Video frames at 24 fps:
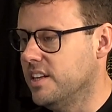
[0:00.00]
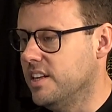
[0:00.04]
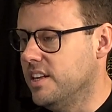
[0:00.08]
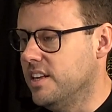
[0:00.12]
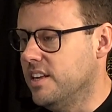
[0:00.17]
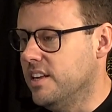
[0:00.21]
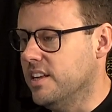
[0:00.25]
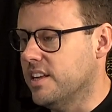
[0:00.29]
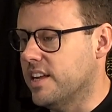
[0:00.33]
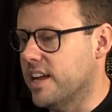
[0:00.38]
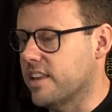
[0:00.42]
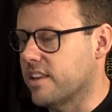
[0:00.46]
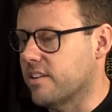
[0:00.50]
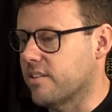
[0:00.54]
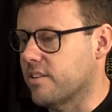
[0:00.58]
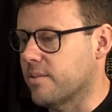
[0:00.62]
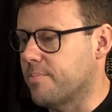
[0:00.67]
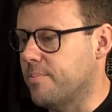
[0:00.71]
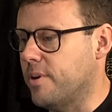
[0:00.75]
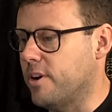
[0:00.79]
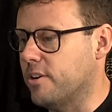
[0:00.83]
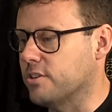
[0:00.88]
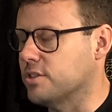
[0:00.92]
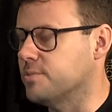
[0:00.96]
yeah, the
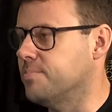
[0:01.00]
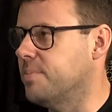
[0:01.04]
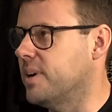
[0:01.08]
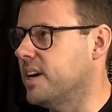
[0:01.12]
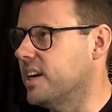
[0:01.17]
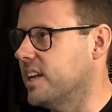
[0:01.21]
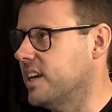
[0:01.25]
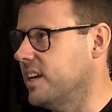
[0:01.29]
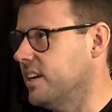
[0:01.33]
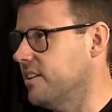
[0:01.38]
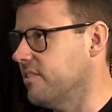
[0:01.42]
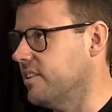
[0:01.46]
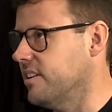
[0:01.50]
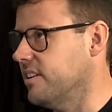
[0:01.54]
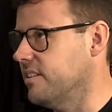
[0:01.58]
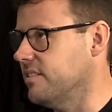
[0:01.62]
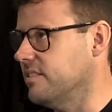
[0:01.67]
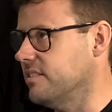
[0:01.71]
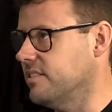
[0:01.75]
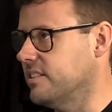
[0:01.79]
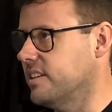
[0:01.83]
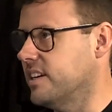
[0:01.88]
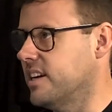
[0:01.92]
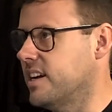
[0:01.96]
post-Buddy
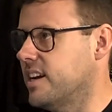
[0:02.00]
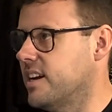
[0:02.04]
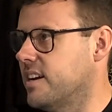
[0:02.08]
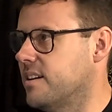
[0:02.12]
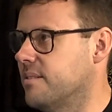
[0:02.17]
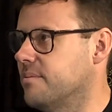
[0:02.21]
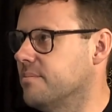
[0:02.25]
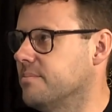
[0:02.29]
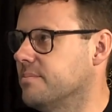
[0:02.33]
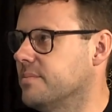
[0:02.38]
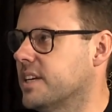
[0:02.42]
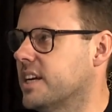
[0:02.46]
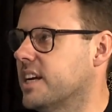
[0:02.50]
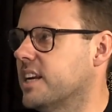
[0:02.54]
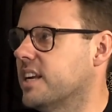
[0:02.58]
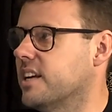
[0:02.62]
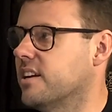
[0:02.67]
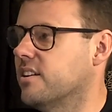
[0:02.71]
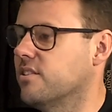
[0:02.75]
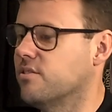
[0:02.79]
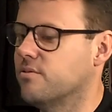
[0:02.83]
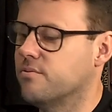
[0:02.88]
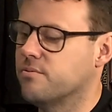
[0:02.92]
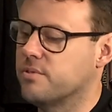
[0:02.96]
era, they're
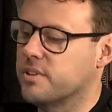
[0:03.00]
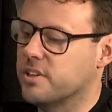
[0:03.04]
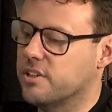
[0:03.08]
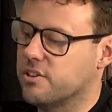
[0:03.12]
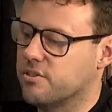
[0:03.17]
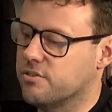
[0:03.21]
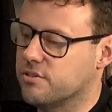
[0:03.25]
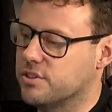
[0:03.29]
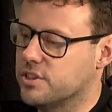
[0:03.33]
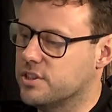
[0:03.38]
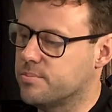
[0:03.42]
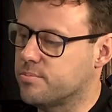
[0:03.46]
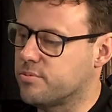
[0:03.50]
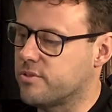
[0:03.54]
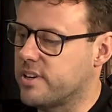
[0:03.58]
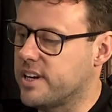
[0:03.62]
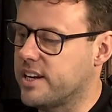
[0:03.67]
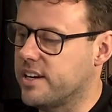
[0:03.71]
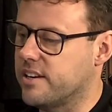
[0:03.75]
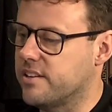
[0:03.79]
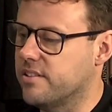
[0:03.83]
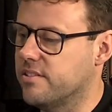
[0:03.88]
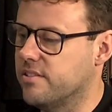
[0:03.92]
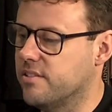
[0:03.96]
getting a really good
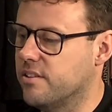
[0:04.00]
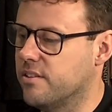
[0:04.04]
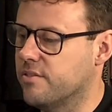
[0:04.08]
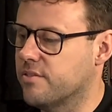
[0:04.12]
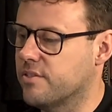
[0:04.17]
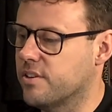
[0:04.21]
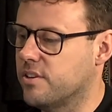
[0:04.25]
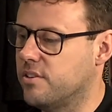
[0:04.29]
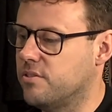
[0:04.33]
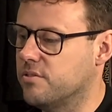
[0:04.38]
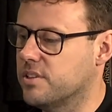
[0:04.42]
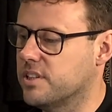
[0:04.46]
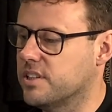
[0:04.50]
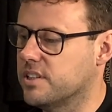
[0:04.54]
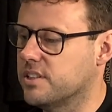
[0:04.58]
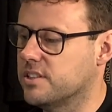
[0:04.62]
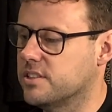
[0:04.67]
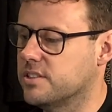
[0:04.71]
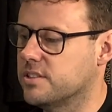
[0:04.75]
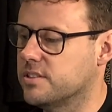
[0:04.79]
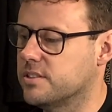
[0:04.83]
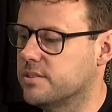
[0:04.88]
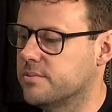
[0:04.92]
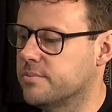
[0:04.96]
spread of goal
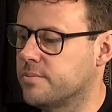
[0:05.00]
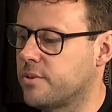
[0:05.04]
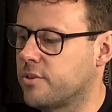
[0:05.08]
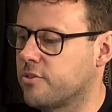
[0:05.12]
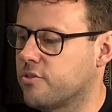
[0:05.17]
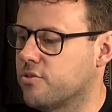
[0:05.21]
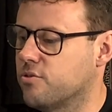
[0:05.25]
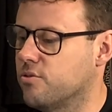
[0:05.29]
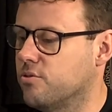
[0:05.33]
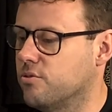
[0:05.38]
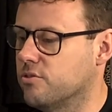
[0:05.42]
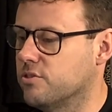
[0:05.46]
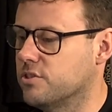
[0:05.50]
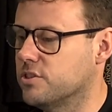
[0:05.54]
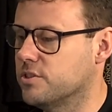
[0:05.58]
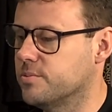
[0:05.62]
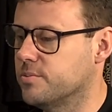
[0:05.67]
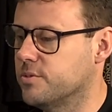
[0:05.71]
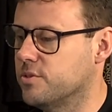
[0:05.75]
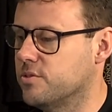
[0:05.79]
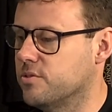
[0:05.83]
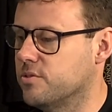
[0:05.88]
kickers, both tall and small.